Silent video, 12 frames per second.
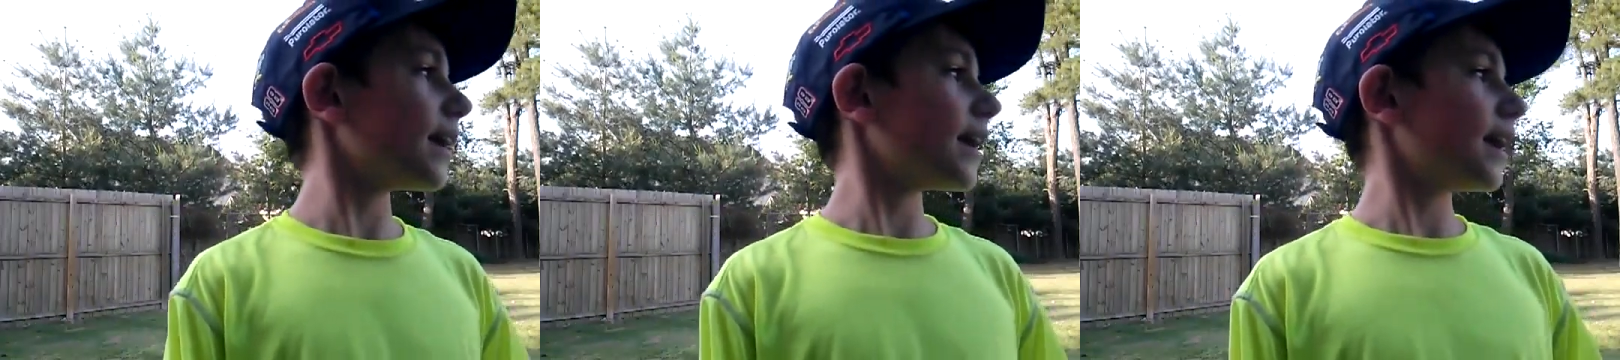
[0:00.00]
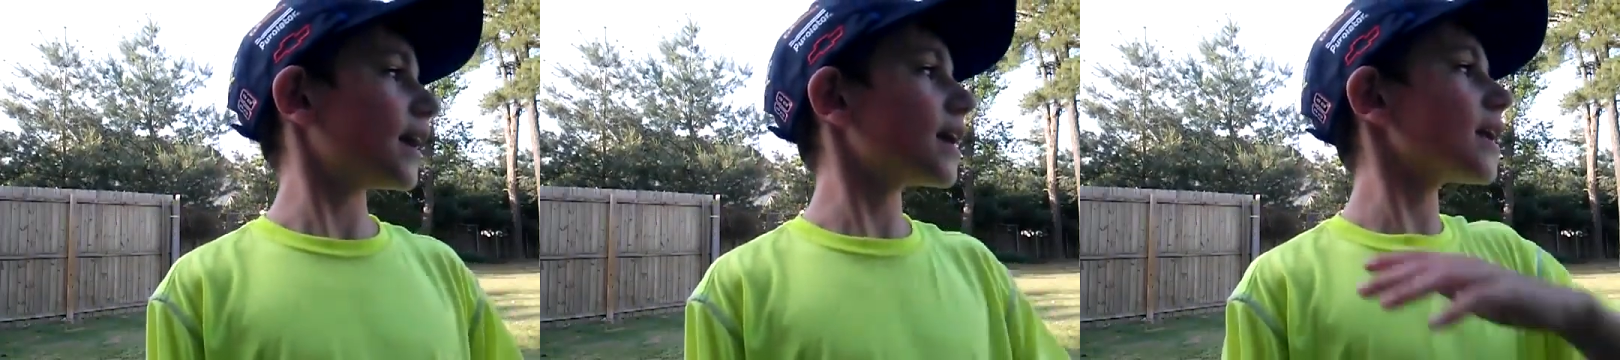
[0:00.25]

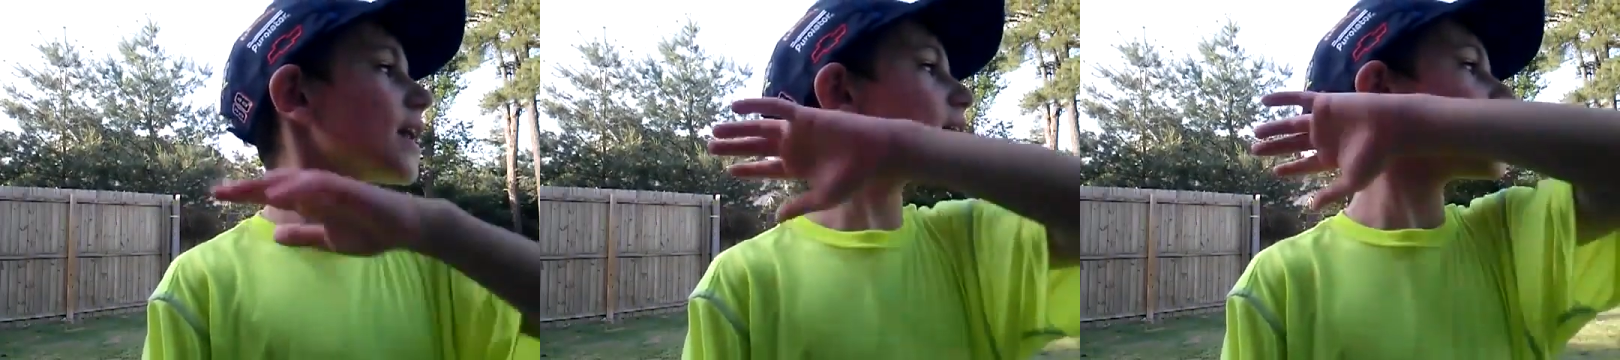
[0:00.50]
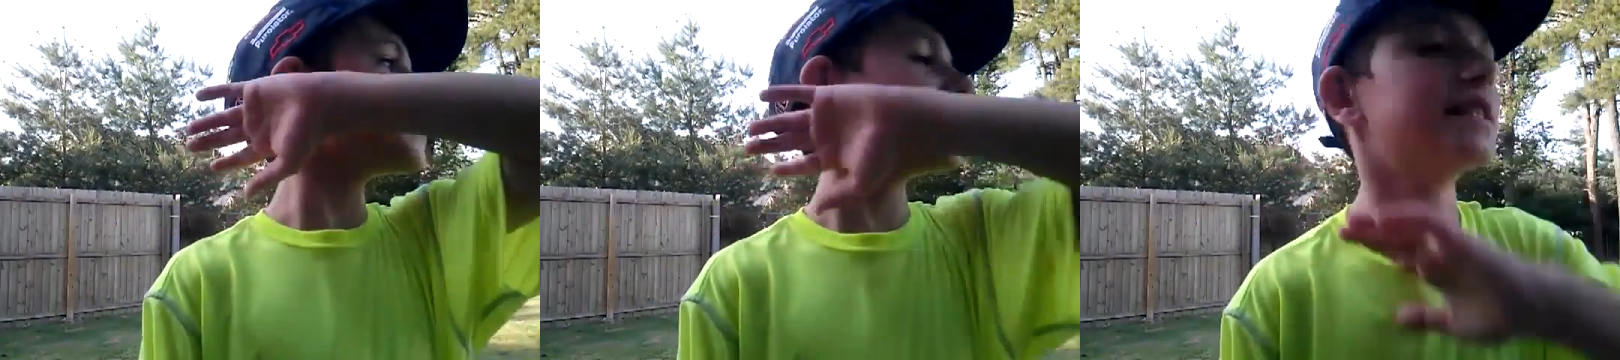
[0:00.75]
I
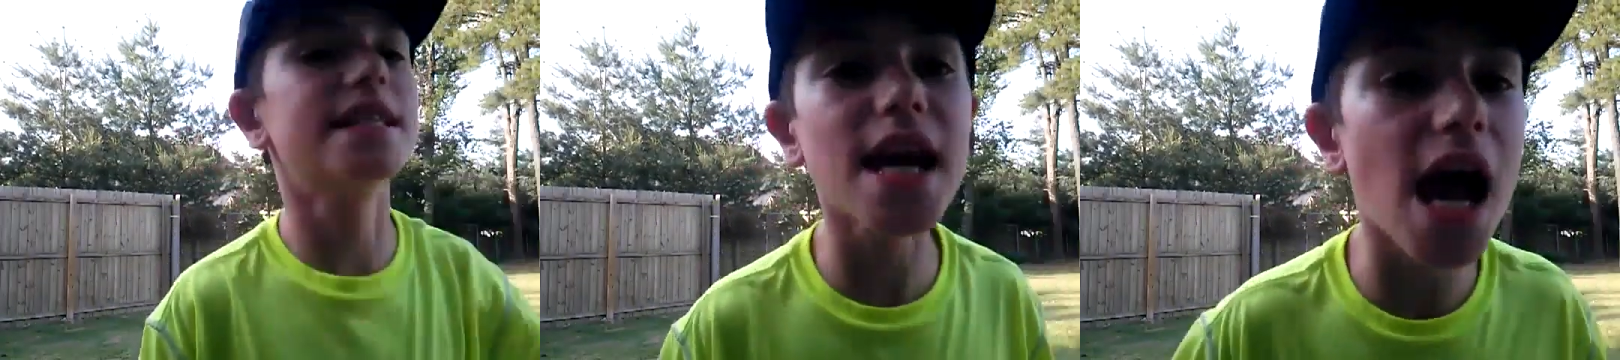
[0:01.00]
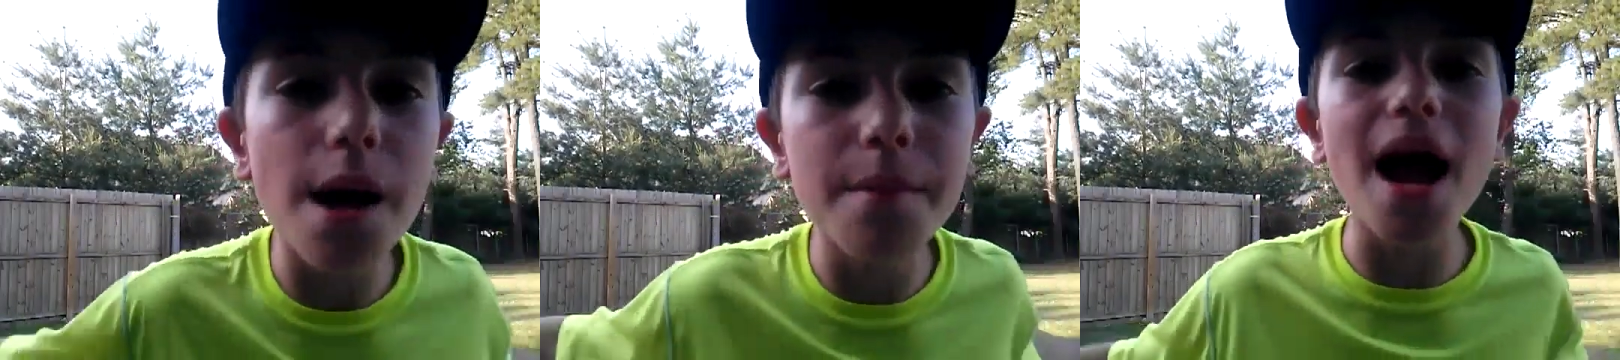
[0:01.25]

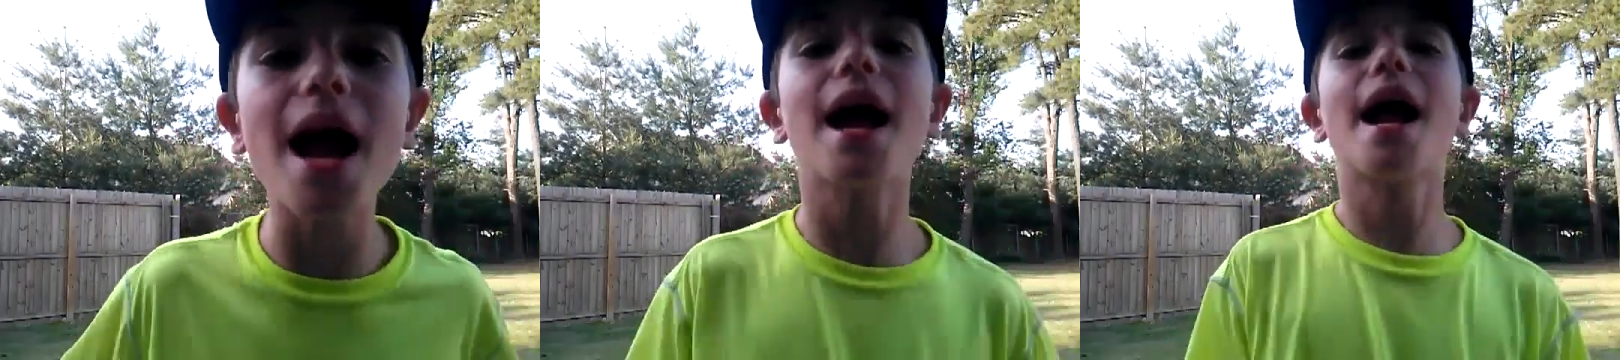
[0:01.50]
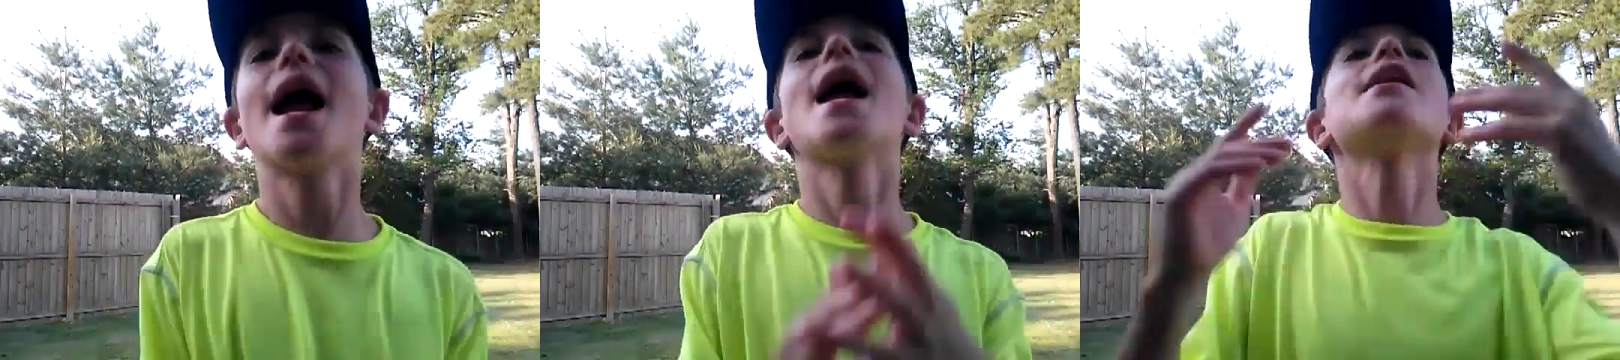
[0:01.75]
hate
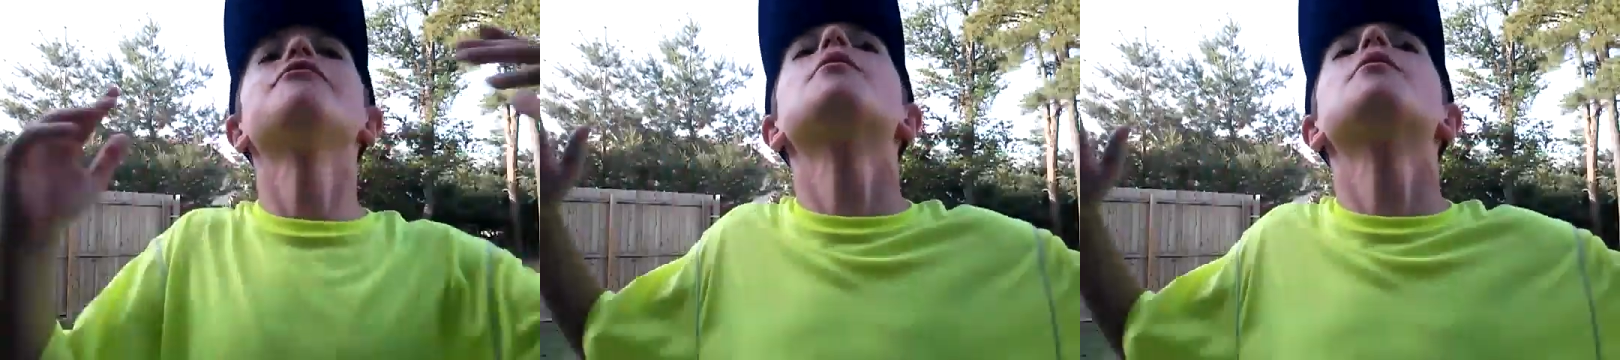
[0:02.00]
the baseball